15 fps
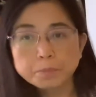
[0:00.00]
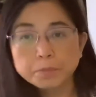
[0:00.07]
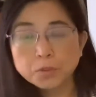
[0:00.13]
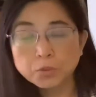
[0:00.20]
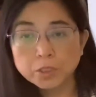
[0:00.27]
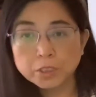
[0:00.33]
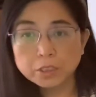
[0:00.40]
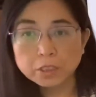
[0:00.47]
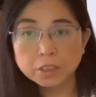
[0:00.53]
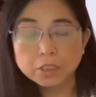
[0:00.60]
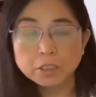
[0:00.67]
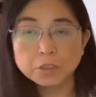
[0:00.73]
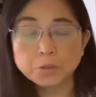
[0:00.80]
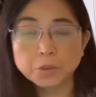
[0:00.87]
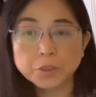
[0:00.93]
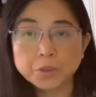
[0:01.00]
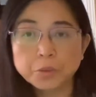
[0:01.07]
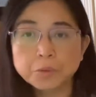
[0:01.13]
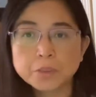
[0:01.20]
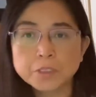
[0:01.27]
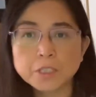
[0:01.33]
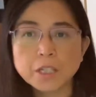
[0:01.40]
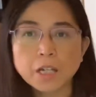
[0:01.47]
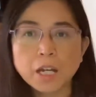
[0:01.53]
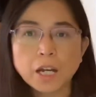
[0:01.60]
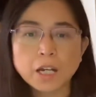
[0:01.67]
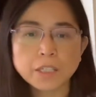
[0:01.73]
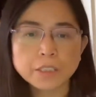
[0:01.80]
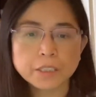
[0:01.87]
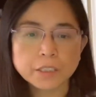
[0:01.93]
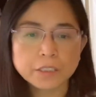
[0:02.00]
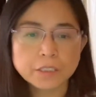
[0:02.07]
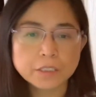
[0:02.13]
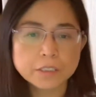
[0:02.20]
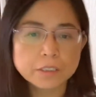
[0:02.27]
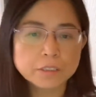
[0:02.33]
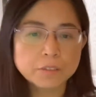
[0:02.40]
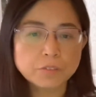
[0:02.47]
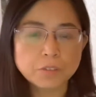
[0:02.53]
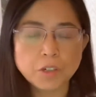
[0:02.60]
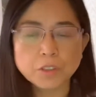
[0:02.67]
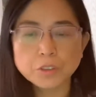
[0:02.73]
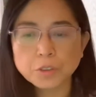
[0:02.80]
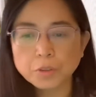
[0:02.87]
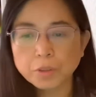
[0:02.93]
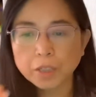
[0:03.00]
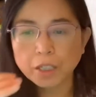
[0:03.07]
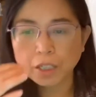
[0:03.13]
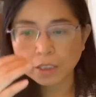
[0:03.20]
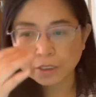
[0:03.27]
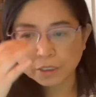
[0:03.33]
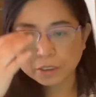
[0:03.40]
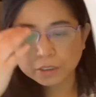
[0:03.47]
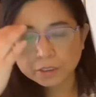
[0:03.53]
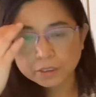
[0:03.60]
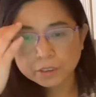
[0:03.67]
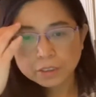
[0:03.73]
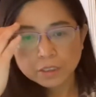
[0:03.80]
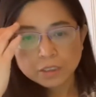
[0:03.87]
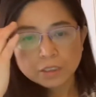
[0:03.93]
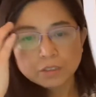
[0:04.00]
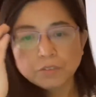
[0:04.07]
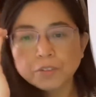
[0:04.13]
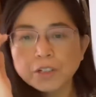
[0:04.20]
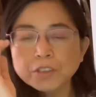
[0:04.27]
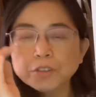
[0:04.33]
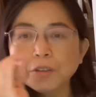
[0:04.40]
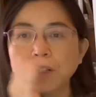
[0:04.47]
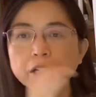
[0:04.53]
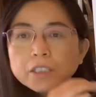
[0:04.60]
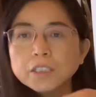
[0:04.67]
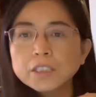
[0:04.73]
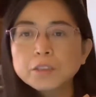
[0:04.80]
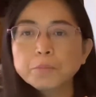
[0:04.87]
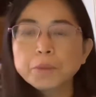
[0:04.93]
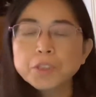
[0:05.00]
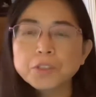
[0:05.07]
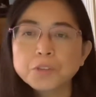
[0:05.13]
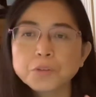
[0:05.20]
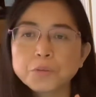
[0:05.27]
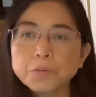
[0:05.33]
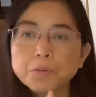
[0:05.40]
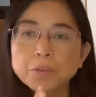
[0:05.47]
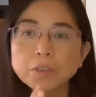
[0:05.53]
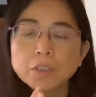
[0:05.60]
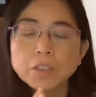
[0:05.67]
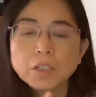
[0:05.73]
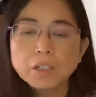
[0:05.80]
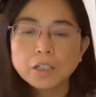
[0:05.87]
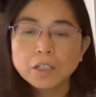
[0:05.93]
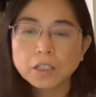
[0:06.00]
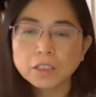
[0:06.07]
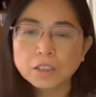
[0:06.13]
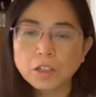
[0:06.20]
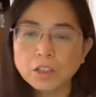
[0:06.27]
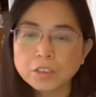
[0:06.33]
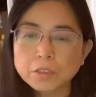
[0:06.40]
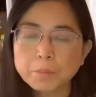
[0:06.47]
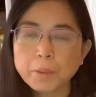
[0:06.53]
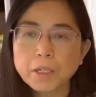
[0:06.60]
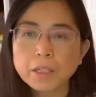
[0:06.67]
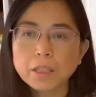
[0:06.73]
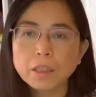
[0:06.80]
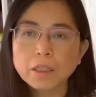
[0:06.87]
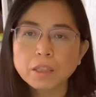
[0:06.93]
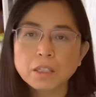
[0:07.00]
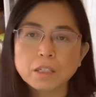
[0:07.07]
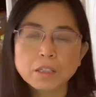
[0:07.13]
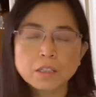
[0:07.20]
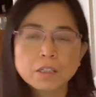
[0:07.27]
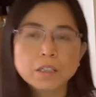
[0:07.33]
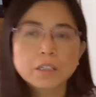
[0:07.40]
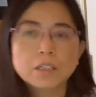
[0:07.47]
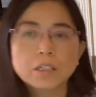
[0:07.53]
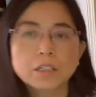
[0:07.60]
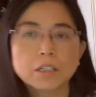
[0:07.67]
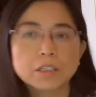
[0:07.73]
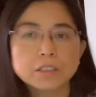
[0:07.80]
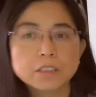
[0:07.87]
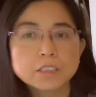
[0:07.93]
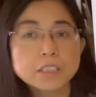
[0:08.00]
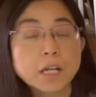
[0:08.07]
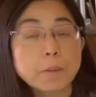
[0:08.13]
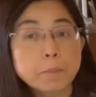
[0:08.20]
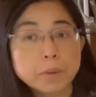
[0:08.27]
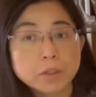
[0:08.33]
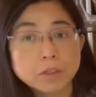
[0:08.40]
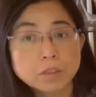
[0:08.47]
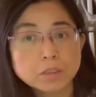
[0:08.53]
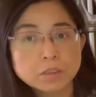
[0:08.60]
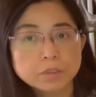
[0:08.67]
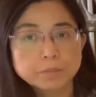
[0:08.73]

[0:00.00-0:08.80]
greatly reduce the headache, frontal headache. The frontal headache majorly caused by the stomach.